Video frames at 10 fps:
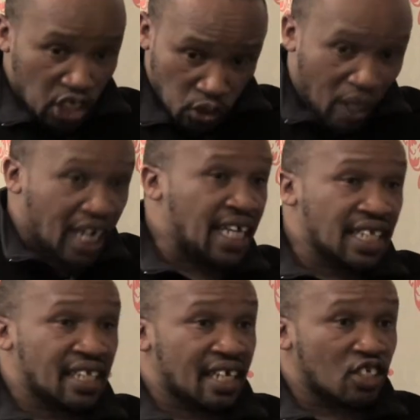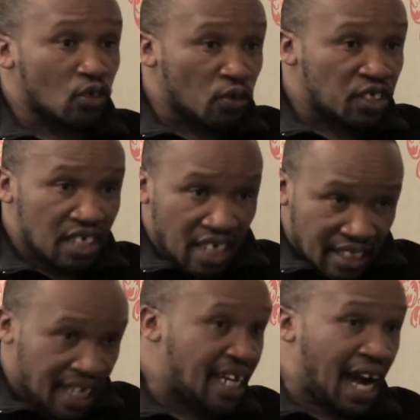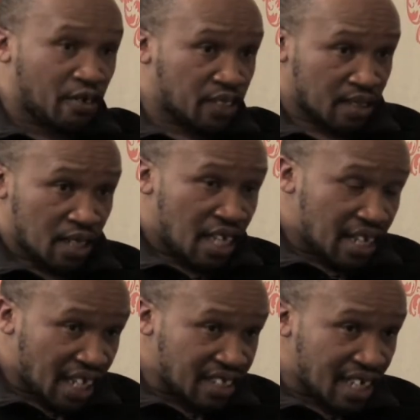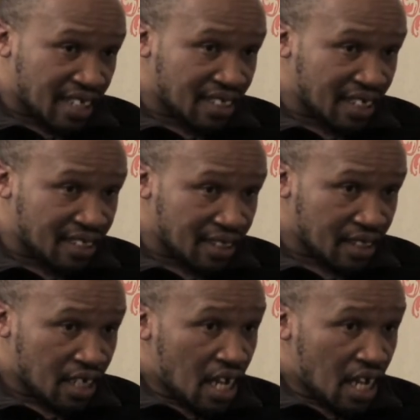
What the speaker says: to clean the resolution and take out nationalization.